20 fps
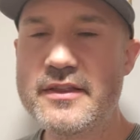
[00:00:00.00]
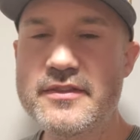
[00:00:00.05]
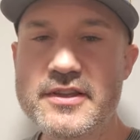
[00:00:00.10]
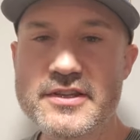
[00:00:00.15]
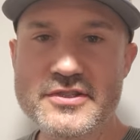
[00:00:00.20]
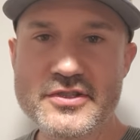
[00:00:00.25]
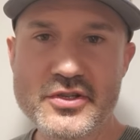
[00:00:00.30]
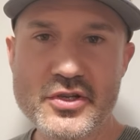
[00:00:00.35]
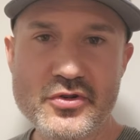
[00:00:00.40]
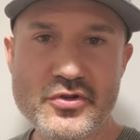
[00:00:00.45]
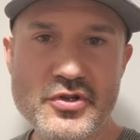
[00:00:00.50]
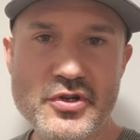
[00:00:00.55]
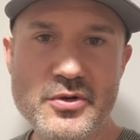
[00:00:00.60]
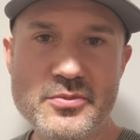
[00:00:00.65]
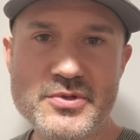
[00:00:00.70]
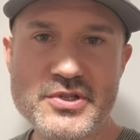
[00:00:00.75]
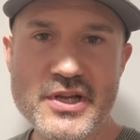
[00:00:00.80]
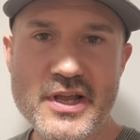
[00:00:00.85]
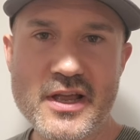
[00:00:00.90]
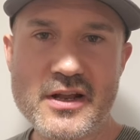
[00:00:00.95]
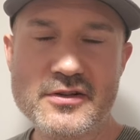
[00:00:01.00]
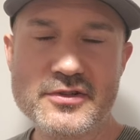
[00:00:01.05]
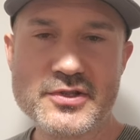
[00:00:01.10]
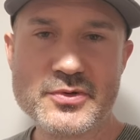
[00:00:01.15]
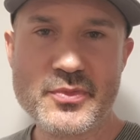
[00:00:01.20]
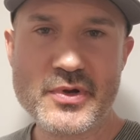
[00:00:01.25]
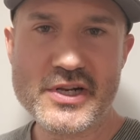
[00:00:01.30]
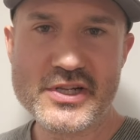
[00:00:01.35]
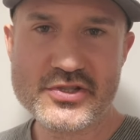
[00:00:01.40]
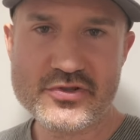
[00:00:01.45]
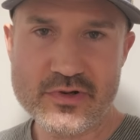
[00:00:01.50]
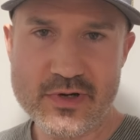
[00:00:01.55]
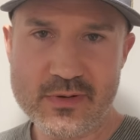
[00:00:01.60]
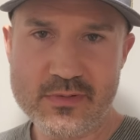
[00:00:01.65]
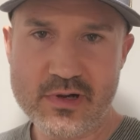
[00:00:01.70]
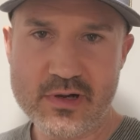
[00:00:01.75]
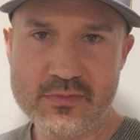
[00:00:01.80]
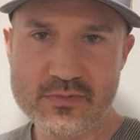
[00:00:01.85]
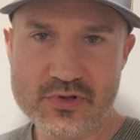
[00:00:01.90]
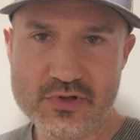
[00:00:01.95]
This YouTube channel has been a
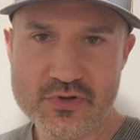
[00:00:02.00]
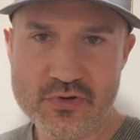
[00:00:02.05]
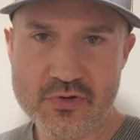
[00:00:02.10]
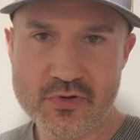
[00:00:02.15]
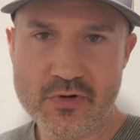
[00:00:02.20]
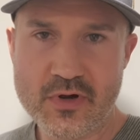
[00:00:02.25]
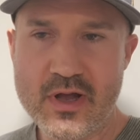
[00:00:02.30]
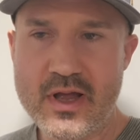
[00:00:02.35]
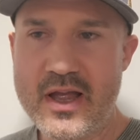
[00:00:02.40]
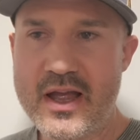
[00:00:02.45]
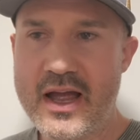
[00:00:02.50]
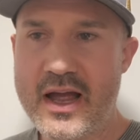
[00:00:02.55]
dream come true.